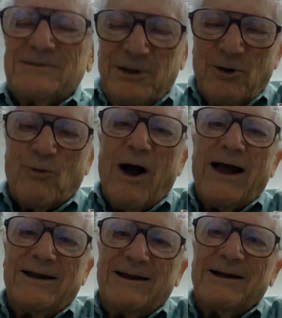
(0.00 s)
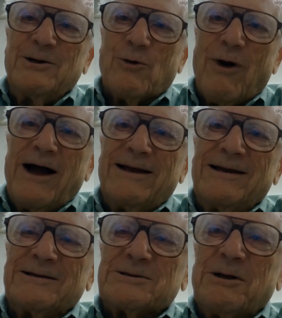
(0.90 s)
You're right. You're right.
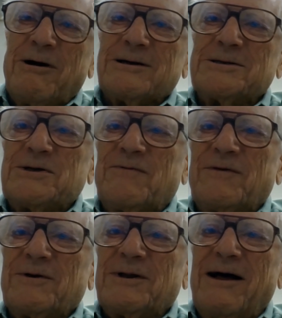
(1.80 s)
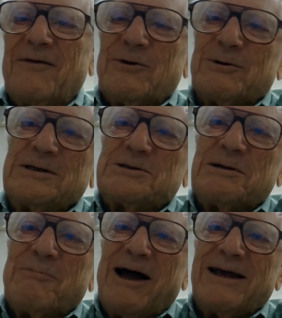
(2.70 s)
And as long as you feel healthy, or at least
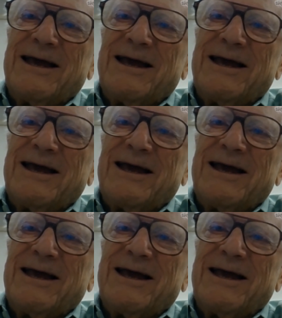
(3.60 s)
in my